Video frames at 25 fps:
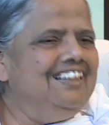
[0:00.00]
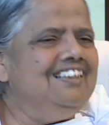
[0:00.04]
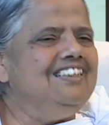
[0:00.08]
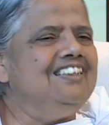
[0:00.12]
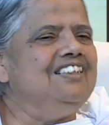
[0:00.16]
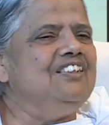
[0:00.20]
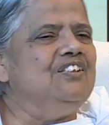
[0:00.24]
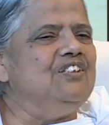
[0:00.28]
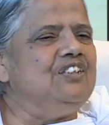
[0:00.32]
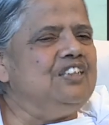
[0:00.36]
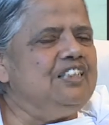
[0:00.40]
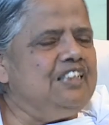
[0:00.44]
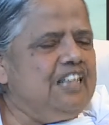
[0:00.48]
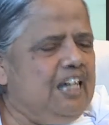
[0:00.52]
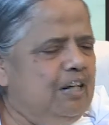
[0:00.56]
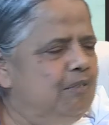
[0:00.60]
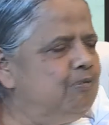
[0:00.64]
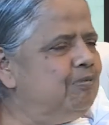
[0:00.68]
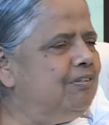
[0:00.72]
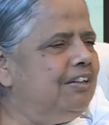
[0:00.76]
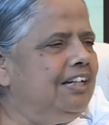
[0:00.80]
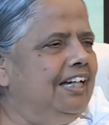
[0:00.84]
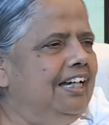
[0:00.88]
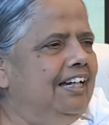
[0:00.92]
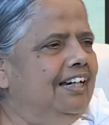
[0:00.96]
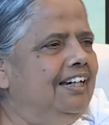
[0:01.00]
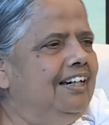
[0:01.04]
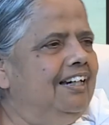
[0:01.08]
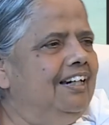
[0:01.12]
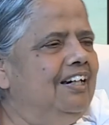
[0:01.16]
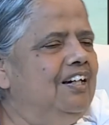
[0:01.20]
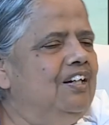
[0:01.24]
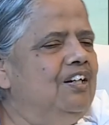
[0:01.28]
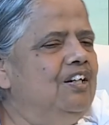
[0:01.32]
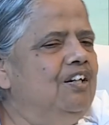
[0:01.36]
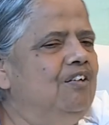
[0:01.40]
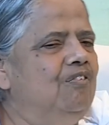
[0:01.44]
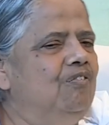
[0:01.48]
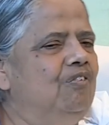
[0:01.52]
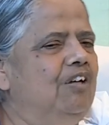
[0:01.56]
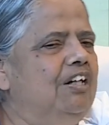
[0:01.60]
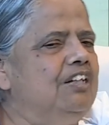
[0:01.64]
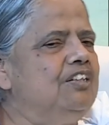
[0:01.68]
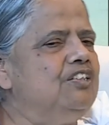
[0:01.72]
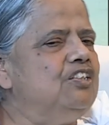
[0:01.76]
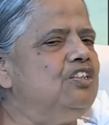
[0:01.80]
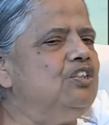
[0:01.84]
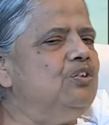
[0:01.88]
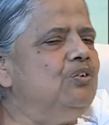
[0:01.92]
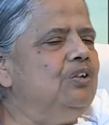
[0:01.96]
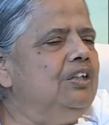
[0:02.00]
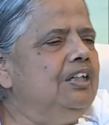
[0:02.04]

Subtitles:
So same thing, once you